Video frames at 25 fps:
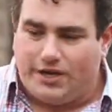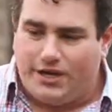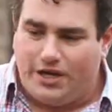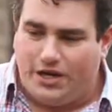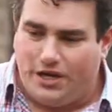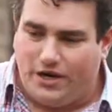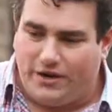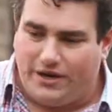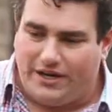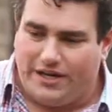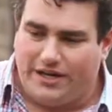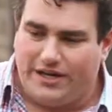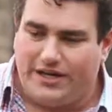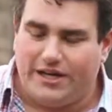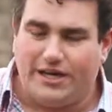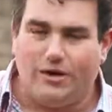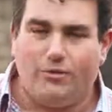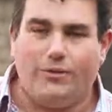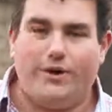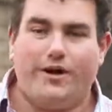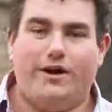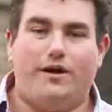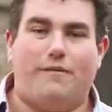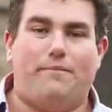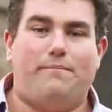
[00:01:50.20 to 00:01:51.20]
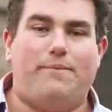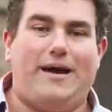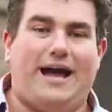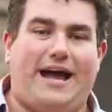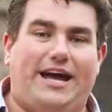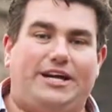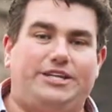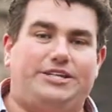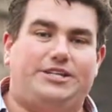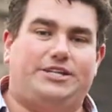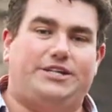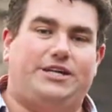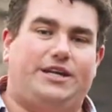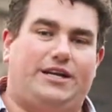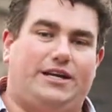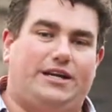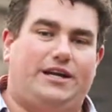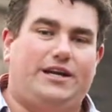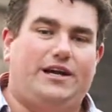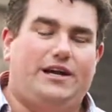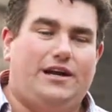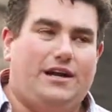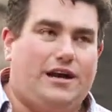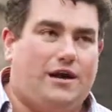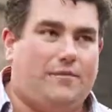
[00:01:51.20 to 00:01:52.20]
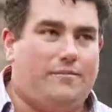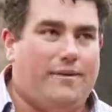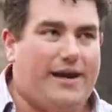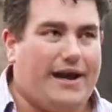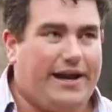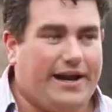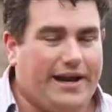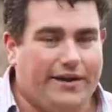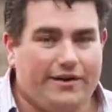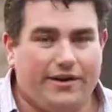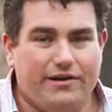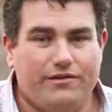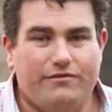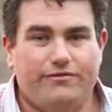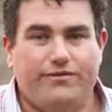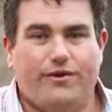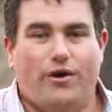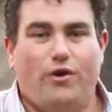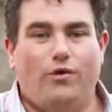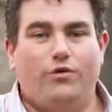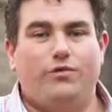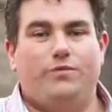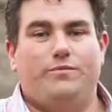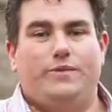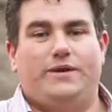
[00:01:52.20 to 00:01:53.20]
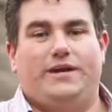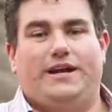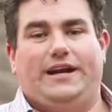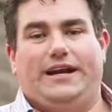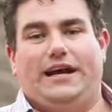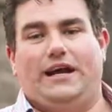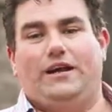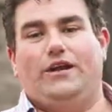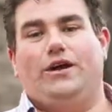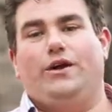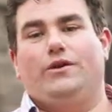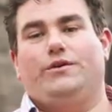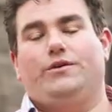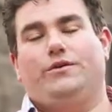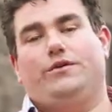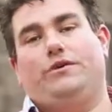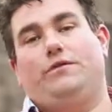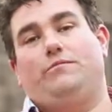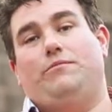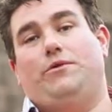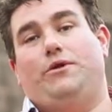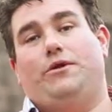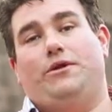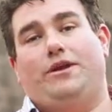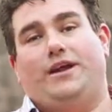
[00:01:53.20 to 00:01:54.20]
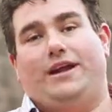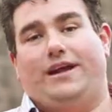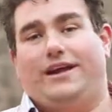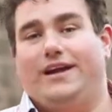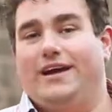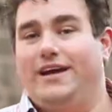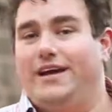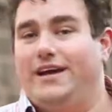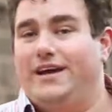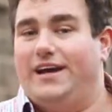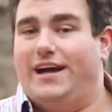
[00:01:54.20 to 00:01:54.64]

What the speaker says: You know, here we are passionate about our involvement in our local community,